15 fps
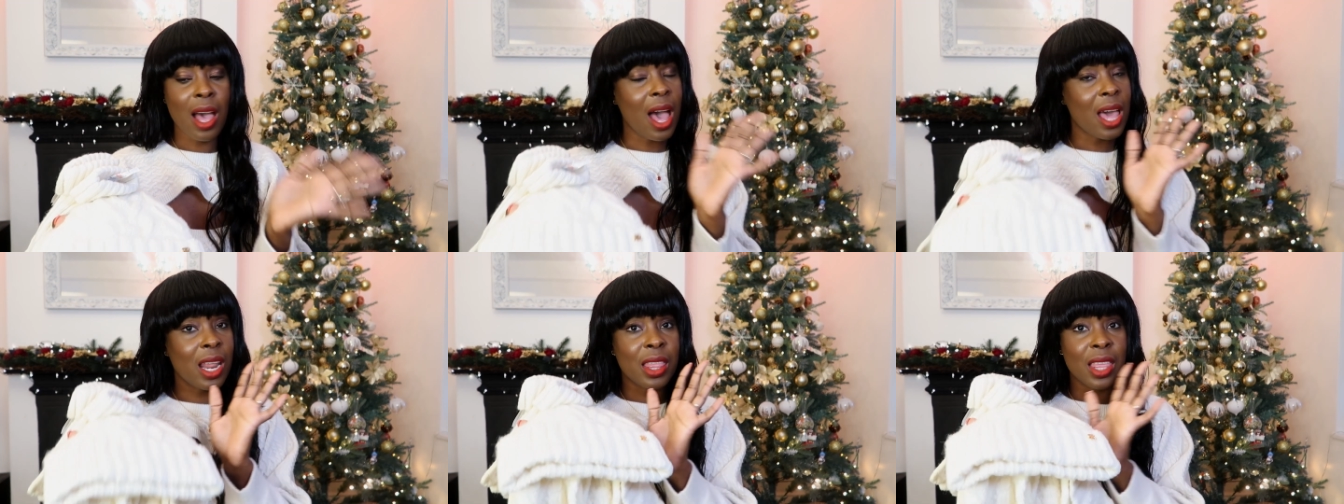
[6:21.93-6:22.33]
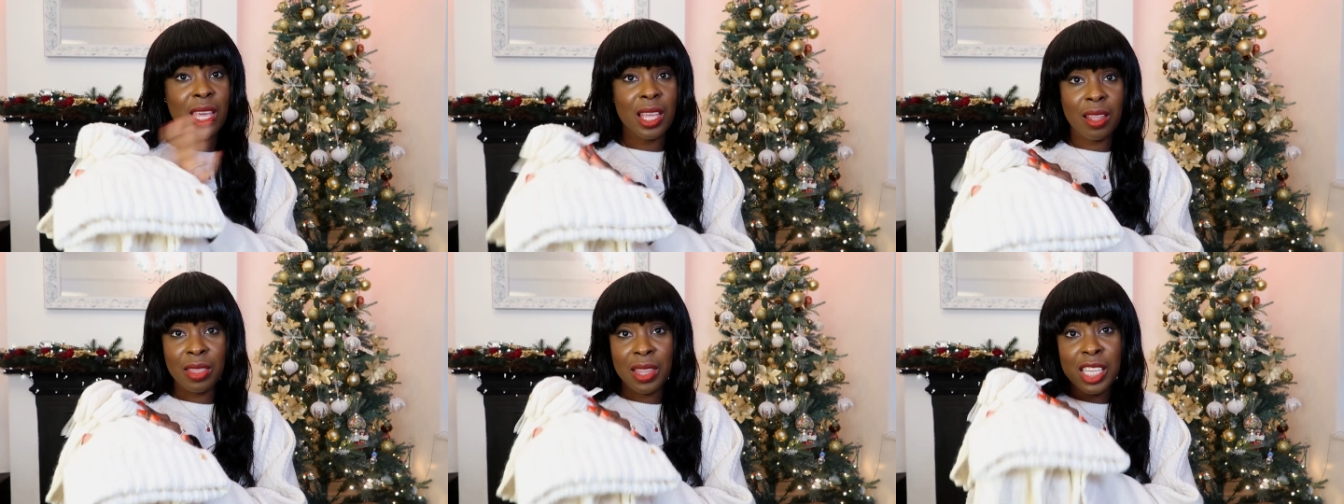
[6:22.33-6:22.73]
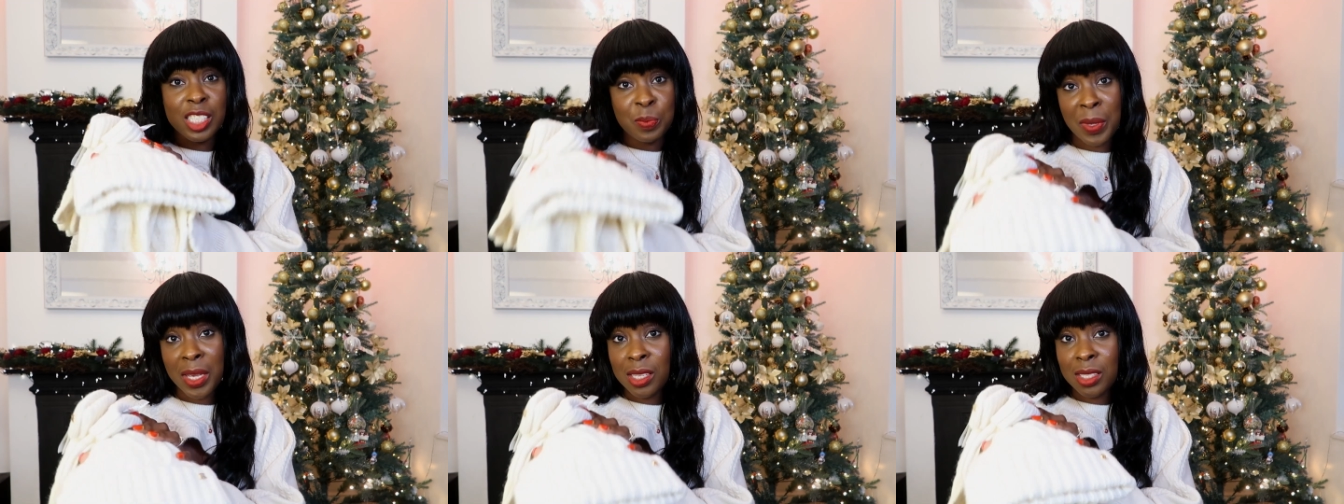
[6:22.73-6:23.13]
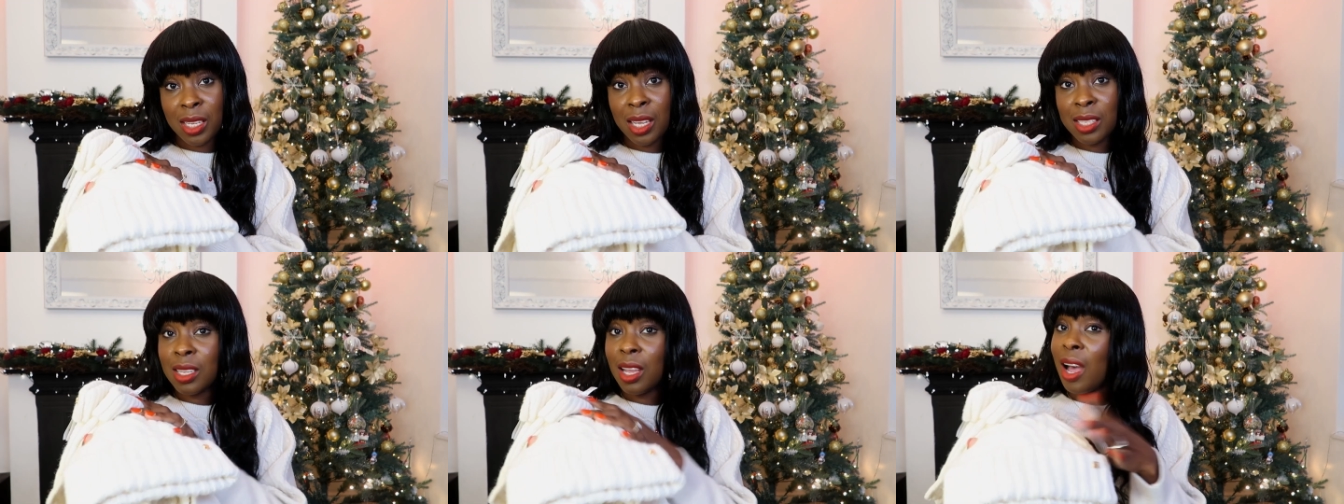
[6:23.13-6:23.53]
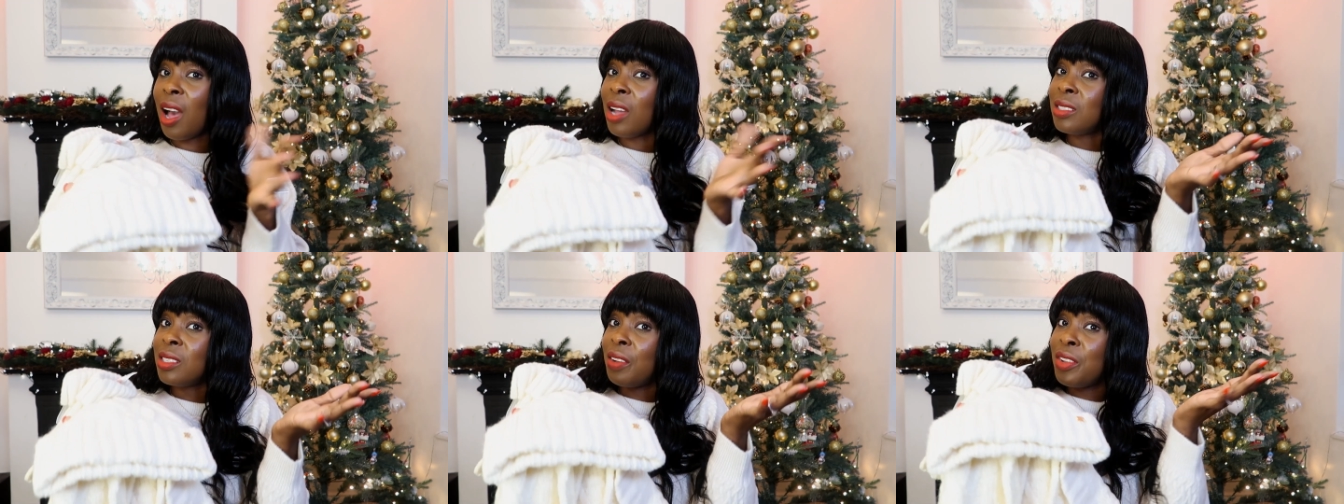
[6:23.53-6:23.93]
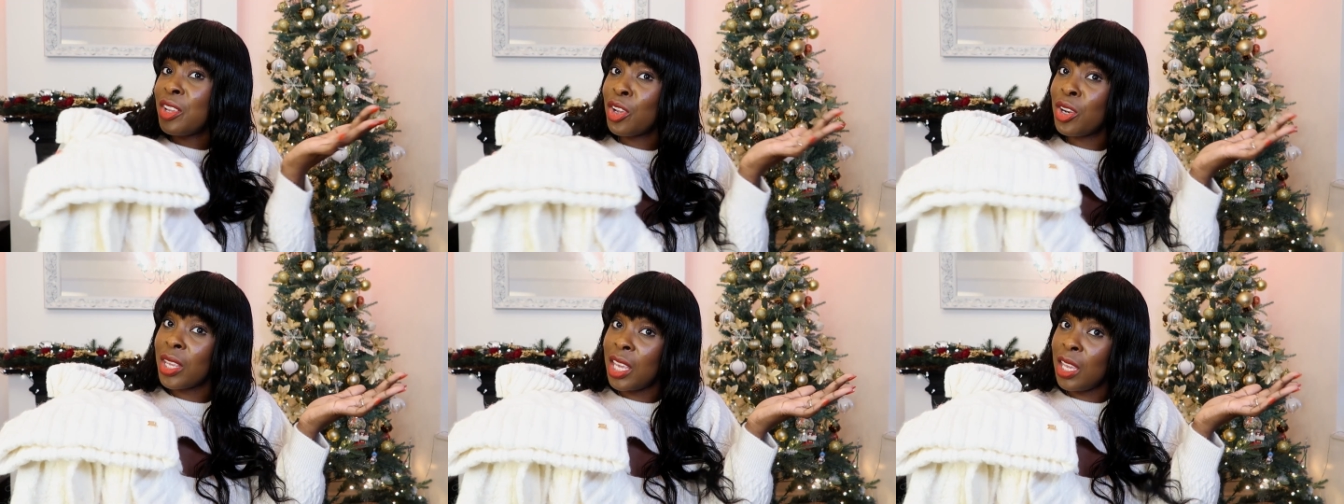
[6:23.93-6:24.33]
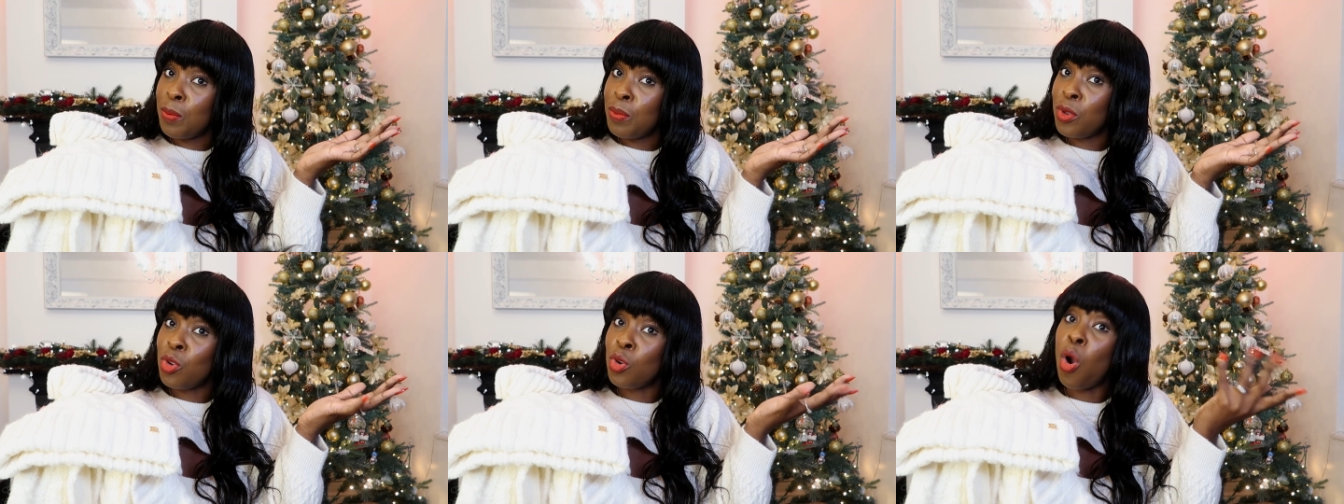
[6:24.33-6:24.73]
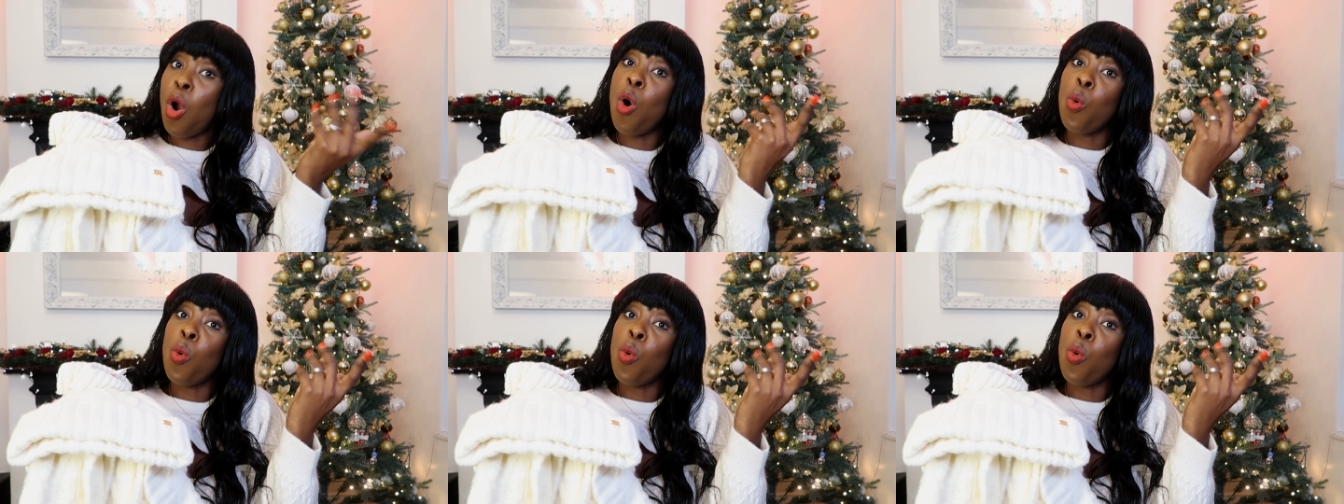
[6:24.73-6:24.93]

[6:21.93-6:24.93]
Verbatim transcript: and i think these pieces are definitely going to keep you